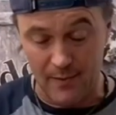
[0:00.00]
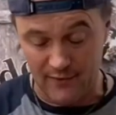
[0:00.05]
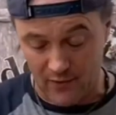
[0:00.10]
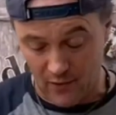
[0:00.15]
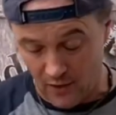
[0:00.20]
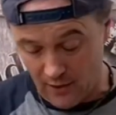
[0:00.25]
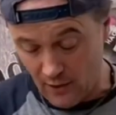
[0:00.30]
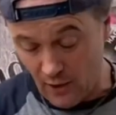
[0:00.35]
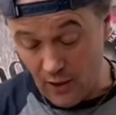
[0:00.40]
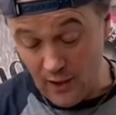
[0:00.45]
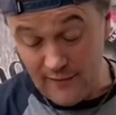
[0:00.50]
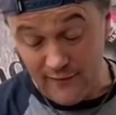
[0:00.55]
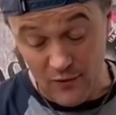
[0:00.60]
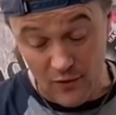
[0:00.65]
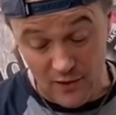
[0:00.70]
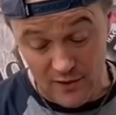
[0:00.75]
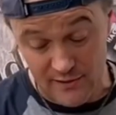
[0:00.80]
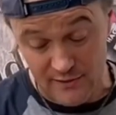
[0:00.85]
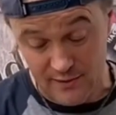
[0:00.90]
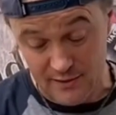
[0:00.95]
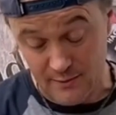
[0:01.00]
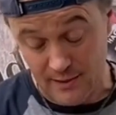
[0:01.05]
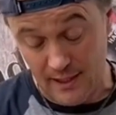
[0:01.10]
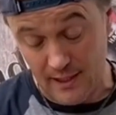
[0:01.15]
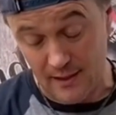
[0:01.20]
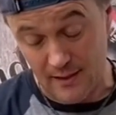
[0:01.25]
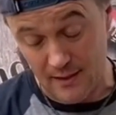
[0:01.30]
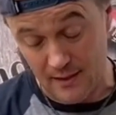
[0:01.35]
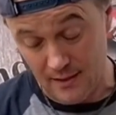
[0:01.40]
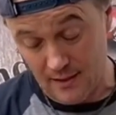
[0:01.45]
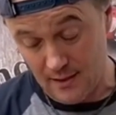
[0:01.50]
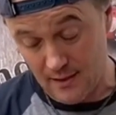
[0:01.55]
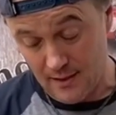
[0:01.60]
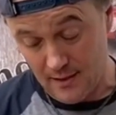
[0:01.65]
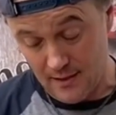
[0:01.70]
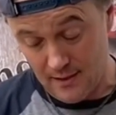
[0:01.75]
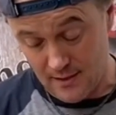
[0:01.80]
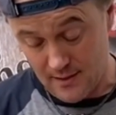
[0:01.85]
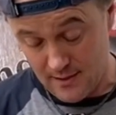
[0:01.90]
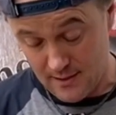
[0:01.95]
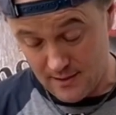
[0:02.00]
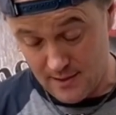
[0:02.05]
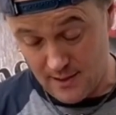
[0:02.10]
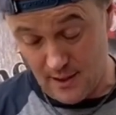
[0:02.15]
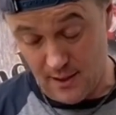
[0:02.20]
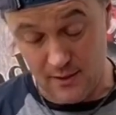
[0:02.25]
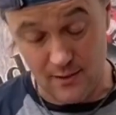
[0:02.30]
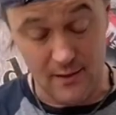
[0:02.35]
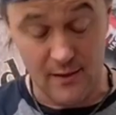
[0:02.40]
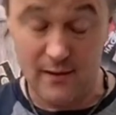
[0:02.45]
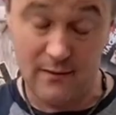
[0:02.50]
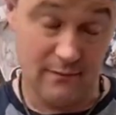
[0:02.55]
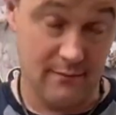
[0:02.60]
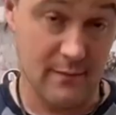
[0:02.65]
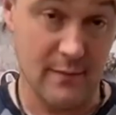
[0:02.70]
I've got an olive cutter as well. So